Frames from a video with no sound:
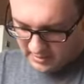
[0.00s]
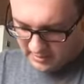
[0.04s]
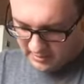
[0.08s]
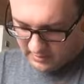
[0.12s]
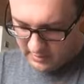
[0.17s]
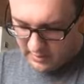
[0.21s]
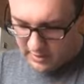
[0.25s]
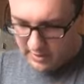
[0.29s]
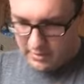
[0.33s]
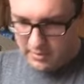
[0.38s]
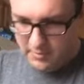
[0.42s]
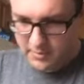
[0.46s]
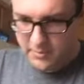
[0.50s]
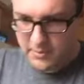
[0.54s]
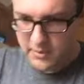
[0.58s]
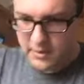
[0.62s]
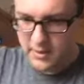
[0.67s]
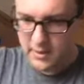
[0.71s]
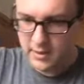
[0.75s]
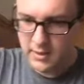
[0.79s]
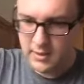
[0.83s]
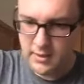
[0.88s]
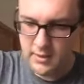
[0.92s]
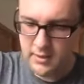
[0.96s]
line up
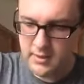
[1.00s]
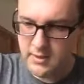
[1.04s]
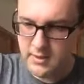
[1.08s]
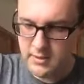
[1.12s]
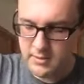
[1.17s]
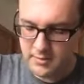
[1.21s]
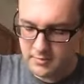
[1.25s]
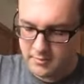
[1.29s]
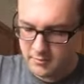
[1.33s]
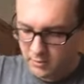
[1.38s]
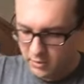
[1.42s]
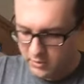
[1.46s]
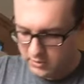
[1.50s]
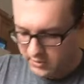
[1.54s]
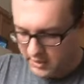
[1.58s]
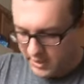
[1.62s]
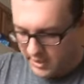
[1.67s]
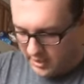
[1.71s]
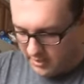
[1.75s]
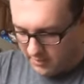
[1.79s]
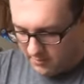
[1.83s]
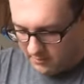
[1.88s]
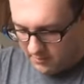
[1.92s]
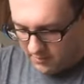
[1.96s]
the bolt
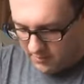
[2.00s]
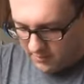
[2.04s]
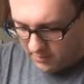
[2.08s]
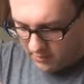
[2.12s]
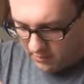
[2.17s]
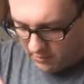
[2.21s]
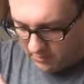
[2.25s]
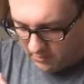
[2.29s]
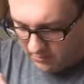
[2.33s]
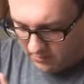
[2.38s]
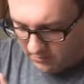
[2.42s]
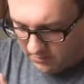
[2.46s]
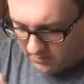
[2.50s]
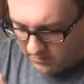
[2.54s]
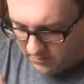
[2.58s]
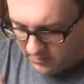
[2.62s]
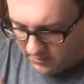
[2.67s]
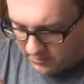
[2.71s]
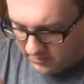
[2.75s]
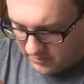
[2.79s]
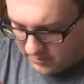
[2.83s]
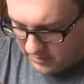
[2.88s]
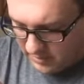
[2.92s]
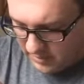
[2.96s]
cam
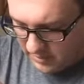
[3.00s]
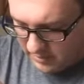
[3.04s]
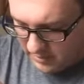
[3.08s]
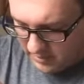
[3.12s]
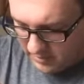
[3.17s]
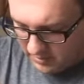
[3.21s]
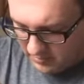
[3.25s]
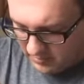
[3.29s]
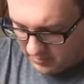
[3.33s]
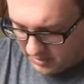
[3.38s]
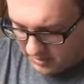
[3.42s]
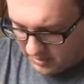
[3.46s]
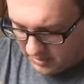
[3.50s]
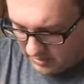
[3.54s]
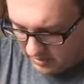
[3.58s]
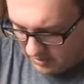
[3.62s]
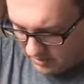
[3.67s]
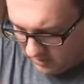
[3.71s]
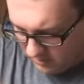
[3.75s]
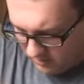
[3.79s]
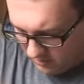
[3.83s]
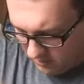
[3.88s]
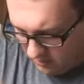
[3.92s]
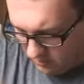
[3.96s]
pin
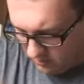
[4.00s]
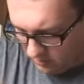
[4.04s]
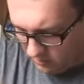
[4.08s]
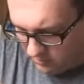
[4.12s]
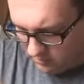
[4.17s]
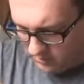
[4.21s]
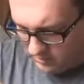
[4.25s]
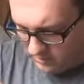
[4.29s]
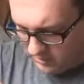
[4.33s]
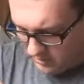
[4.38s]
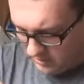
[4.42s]
hole,